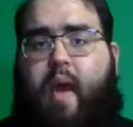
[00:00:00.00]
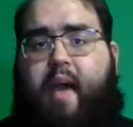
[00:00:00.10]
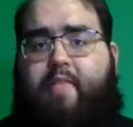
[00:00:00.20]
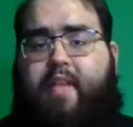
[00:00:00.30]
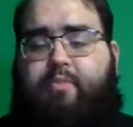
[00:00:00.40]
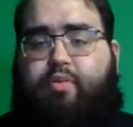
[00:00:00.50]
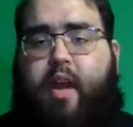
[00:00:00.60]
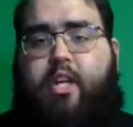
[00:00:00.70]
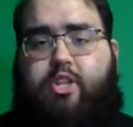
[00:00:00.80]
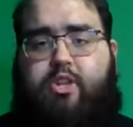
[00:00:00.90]
You have this
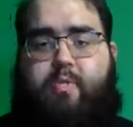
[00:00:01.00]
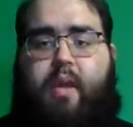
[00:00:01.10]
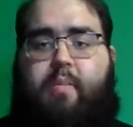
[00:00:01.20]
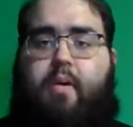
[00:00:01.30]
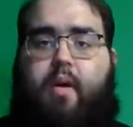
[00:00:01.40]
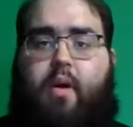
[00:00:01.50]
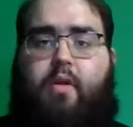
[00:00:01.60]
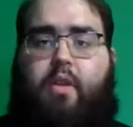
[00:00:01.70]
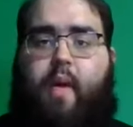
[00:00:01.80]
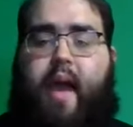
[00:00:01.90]
pressure being put
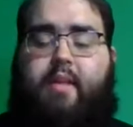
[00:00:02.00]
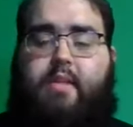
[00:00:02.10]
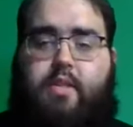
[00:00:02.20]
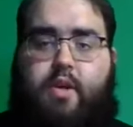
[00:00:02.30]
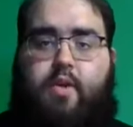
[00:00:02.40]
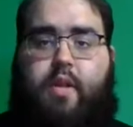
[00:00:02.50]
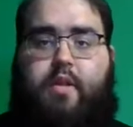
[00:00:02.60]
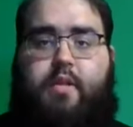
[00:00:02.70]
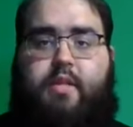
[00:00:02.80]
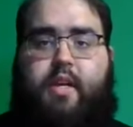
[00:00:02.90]
on you as
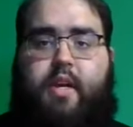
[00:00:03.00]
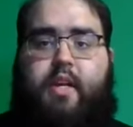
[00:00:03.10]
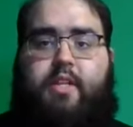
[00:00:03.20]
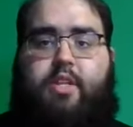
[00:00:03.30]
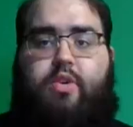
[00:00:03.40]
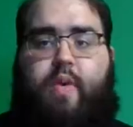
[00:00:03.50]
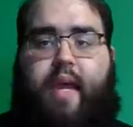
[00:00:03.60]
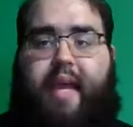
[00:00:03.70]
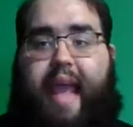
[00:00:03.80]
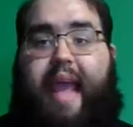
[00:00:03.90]
students to
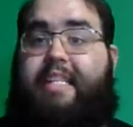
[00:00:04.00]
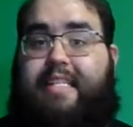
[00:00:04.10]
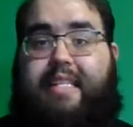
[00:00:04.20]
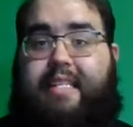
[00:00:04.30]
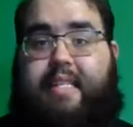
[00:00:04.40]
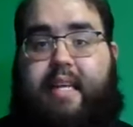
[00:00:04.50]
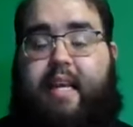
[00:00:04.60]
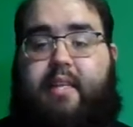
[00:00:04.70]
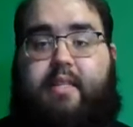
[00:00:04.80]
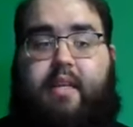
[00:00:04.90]
engage in these
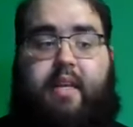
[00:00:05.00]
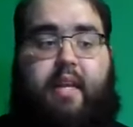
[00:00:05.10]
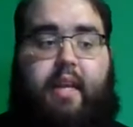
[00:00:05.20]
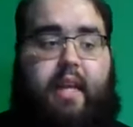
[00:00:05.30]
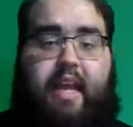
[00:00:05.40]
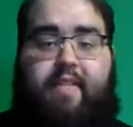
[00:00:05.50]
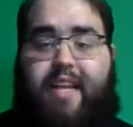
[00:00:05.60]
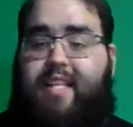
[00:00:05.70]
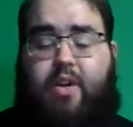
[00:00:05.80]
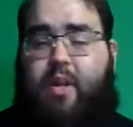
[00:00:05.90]
things
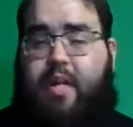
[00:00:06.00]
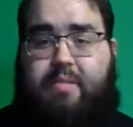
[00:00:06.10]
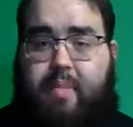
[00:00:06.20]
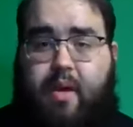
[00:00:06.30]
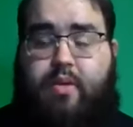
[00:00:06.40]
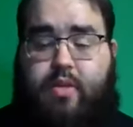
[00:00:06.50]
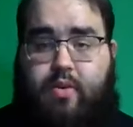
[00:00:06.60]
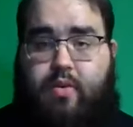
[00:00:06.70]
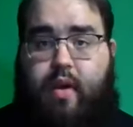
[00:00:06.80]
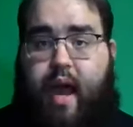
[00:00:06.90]
even as early as middle
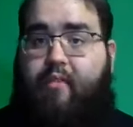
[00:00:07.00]
school.